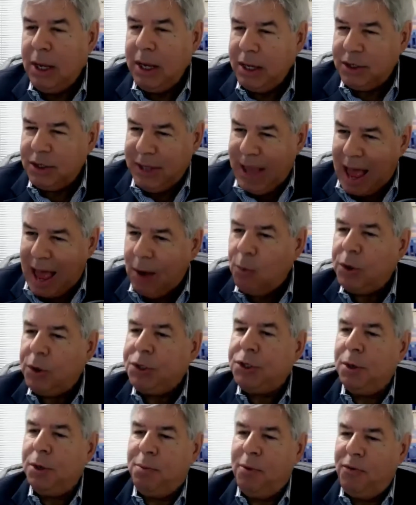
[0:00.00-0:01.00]
Is that
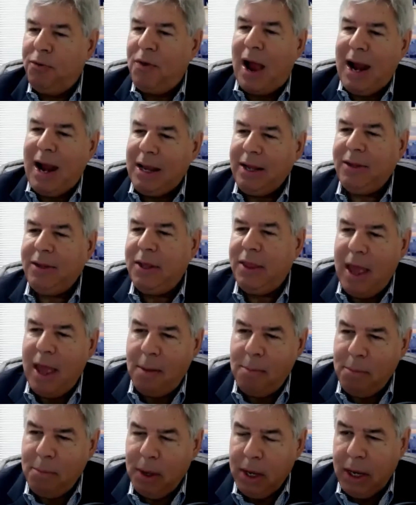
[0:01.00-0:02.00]
what you're providing to
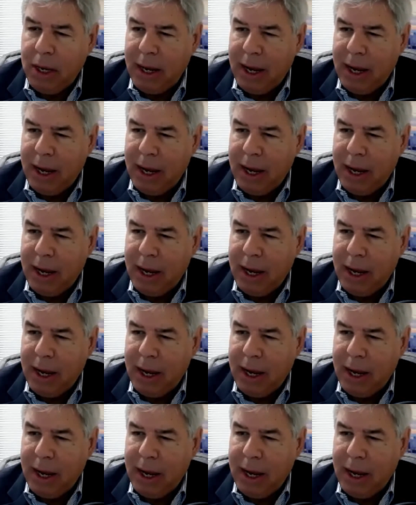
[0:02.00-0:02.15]
them?